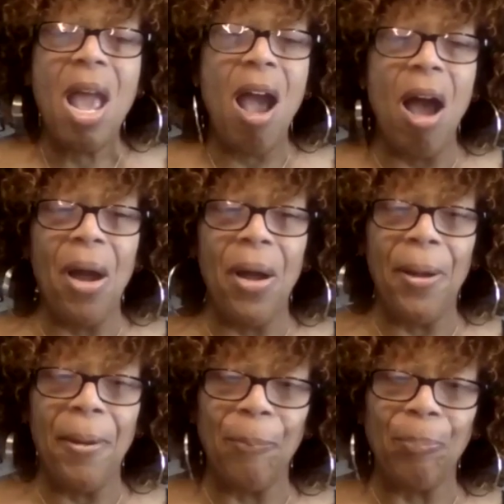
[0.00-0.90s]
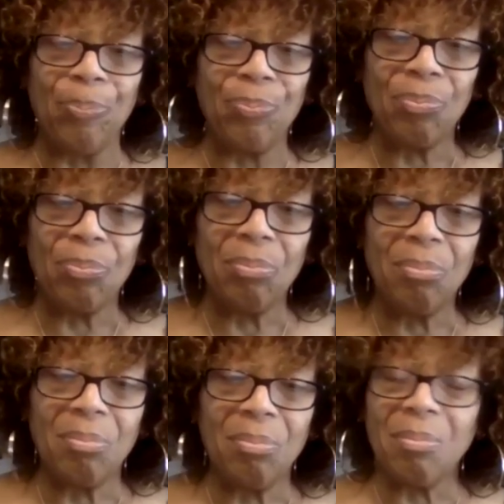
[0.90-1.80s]
Um,
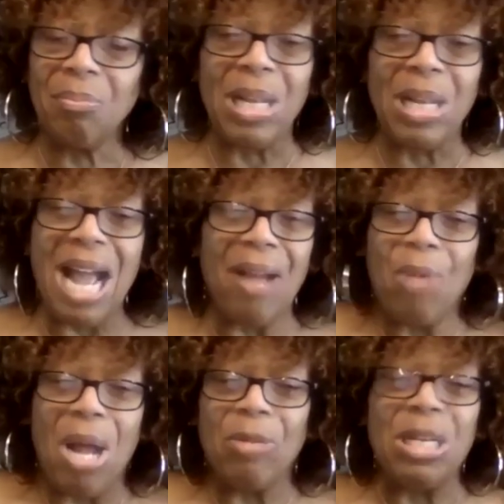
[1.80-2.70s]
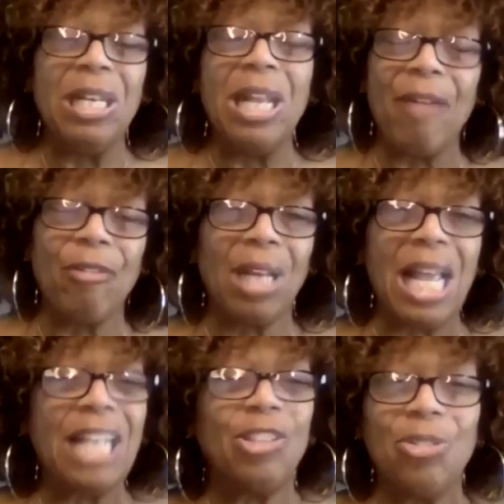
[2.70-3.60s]
but I would never
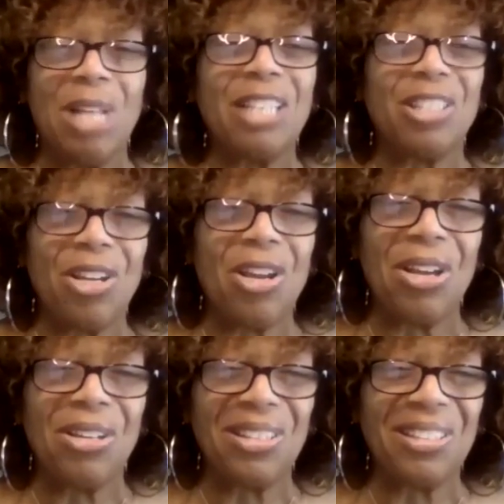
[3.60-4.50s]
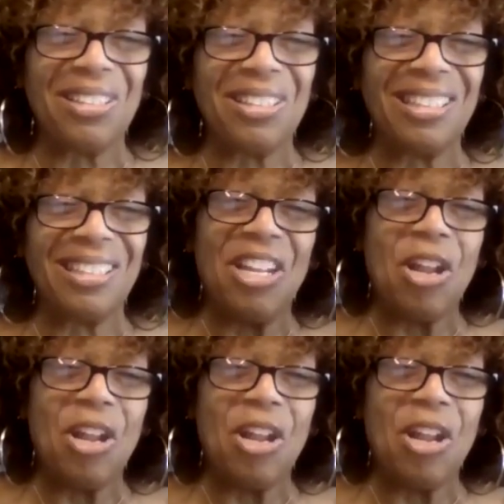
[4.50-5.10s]
like do that to her, you